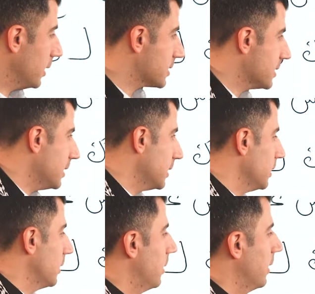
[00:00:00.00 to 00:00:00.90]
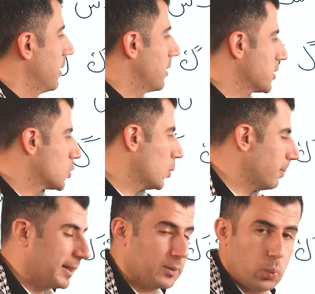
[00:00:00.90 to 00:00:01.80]
is n? This one,
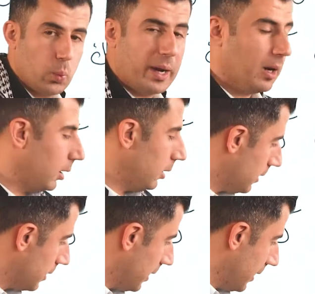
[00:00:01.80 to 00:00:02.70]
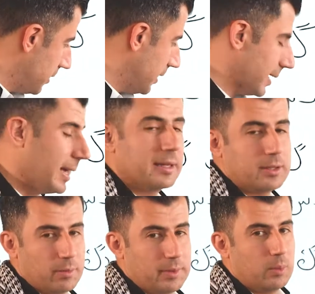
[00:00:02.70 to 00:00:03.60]
but where at the
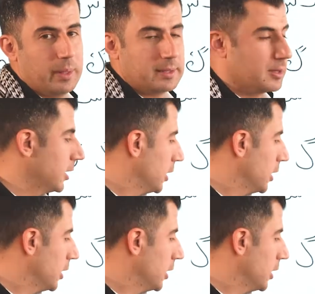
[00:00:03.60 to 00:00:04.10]
end of the word?